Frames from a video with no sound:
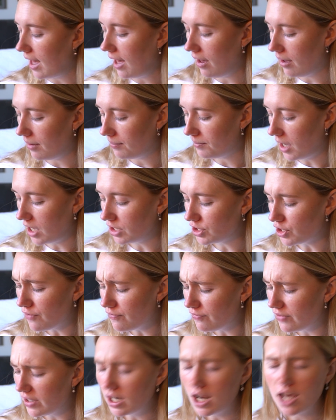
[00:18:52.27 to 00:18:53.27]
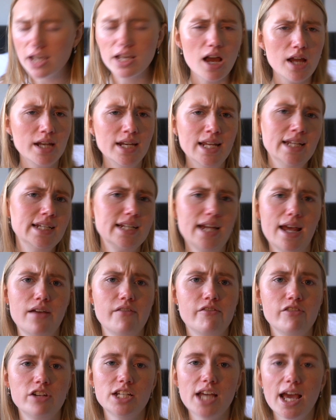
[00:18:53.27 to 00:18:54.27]
I don't feel like I need it
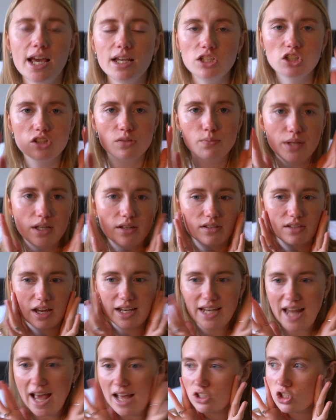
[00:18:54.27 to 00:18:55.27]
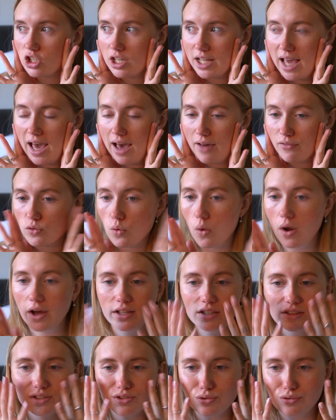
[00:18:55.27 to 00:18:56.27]
every day just because I naturally have
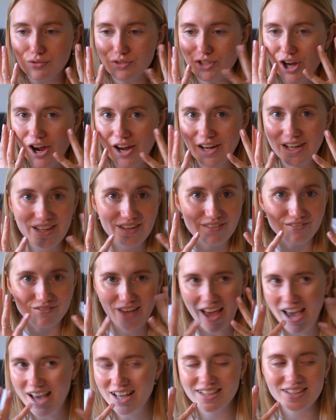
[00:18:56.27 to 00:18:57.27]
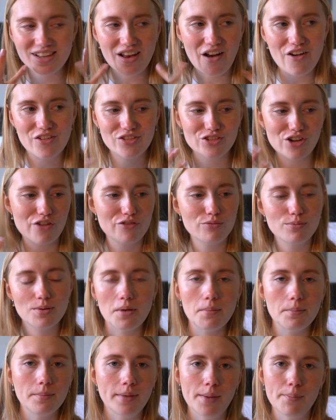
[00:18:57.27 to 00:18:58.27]
quite sort of shiny face after I've
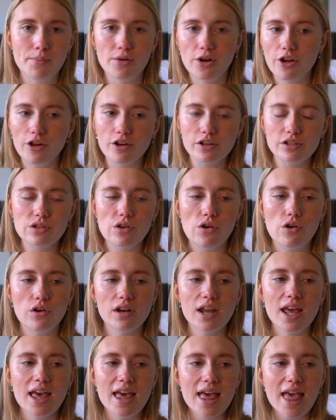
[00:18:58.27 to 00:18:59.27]
put my products on,